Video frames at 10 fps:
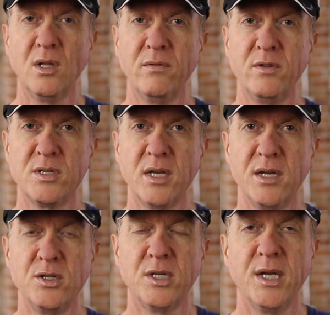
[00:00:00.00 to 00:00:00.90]
all of this
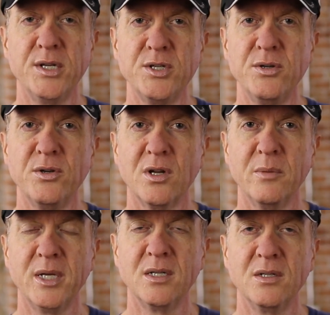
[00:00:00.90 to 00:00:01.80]
education, you're going to
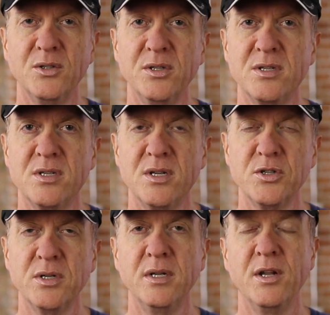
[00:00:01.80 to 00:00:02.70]
make a good
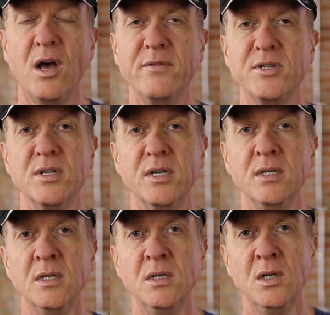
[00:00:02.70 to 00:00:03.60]
decision. And obviously,
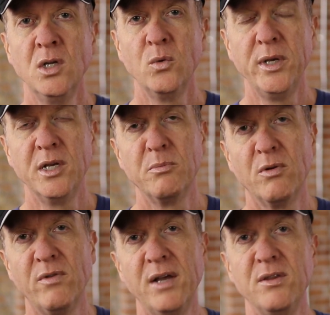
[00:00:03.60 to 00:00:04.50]
we can
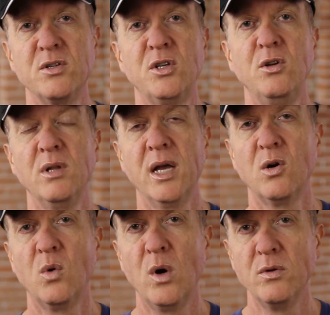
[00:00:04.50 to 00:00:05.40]
provide those QLAC
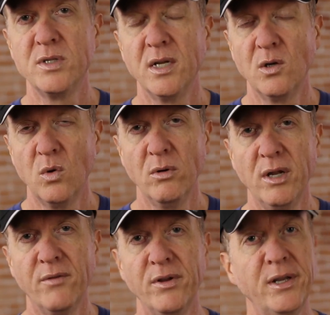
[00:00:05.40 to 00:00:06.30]
quotes and quote
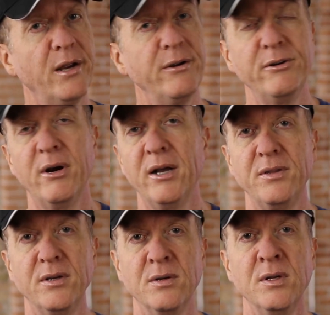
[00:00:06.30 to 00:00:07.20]
every carrier out
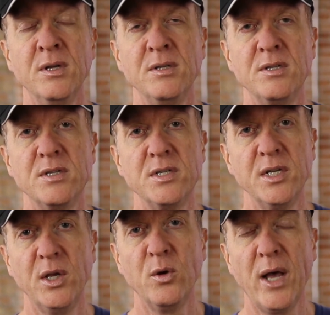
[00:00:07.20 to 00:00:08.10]
there to
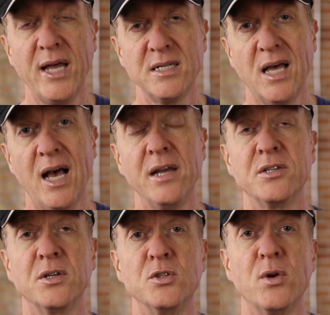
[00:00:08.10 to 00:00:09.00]
see who has the
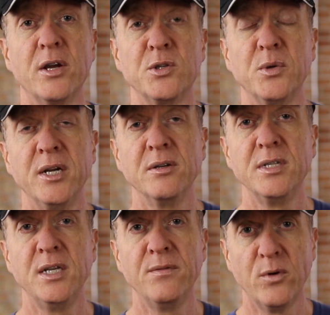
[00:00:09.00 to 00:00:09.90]
highest contractual
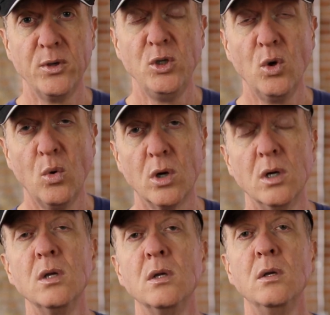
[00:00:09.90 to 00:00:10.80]
guarantee for
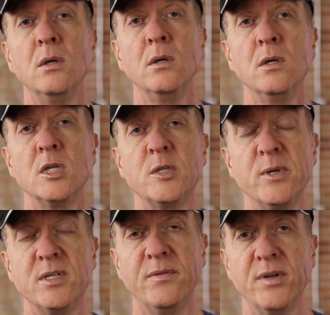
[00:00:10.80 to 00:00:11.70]
your
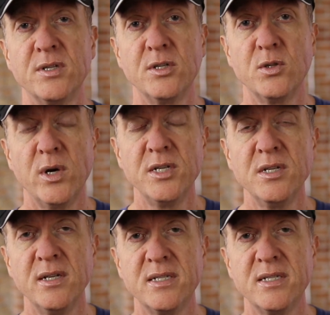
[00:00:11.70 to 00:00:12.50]
specific situation at